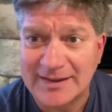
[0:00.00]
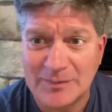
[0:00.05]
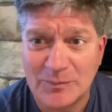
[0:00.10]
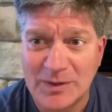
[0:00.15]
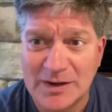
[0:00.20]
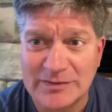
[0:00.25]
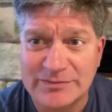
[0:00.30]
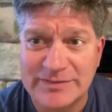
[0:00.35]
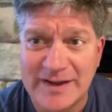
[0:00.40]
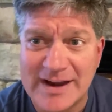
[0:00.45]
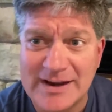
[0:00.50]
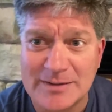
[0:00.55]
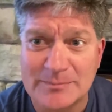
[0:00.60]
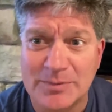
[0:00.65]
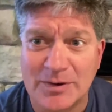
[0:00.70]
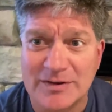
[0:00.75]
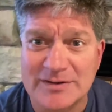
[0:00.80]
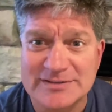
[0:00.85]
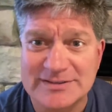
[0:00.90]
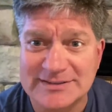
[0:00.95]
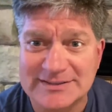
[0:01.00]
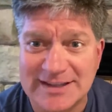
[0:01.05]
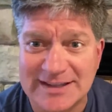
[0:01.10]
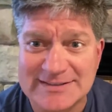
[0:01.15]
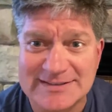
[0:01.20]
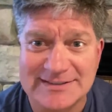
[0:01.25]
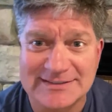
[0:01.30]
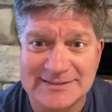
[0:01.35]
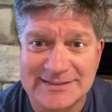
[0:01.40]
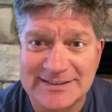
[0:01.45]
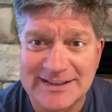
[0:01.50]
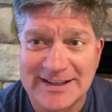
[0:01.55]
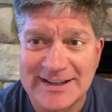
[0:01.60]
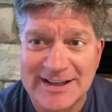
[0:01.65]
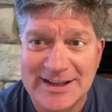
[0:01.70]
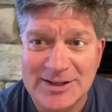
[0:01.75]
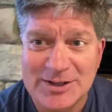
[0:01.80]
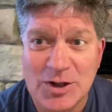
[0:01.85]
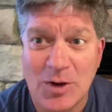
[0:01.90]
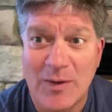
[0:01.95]
when a fire burns, it doesn't
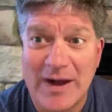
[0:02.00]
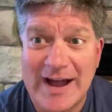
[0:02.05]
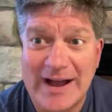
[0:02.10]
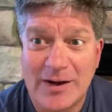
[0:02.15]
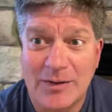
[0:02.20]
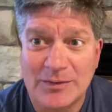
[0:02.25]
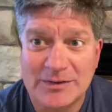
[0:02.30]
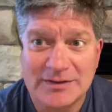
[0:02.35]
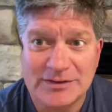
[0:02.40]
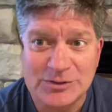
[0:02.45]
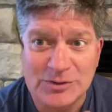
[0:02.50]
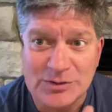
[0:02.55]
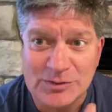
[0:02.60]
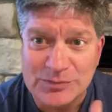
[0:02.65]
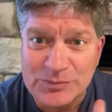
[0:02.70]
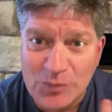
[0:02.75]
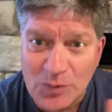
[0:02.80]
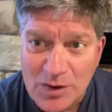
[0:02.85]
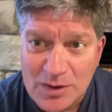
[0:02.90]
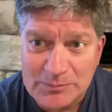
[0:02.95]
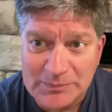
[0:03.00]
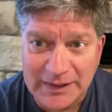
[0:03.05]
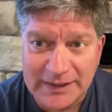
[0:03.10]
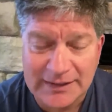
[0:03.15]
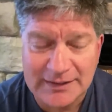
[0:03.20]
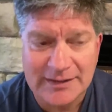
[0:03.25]
go out uniformly.